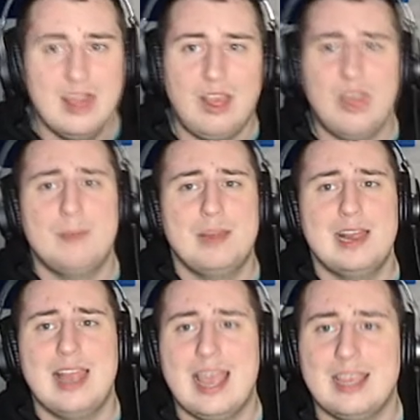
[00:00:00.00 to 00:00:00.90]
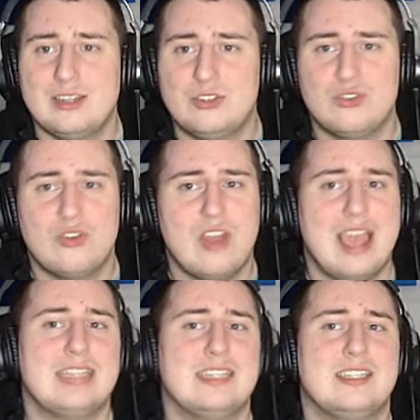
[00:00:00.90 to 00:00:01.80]
The black
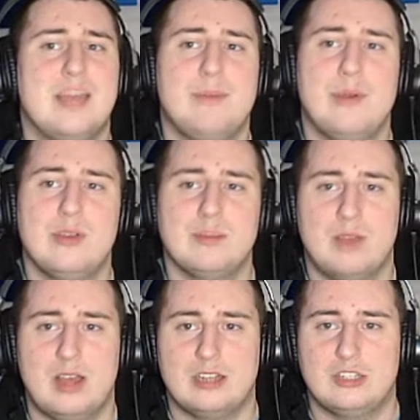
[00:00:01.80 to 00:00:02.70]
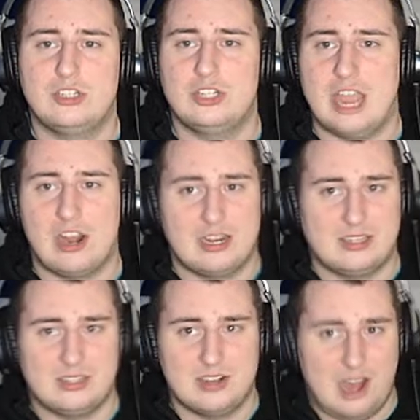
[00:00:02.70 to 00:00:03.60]
dragon-type Pokemon shared
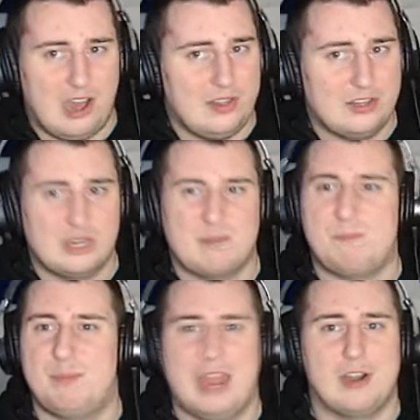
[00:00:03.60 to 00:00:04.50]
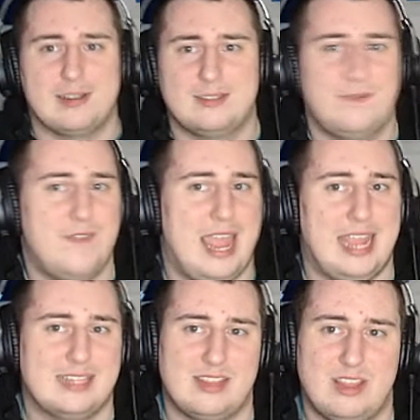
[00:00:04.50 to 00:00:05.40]
its knowledge and bared its
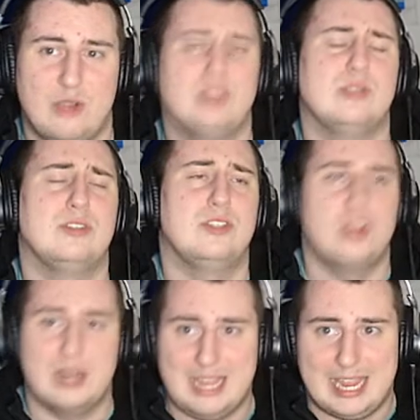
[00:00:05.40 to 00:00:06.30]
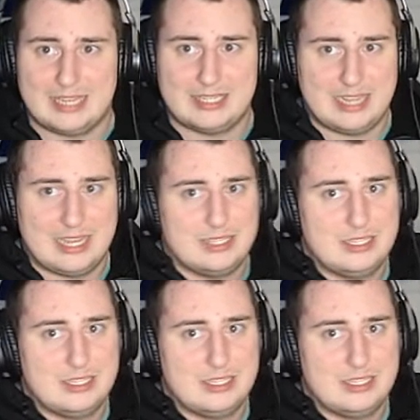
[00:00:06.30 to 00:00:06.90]
fangs at those who stood against it.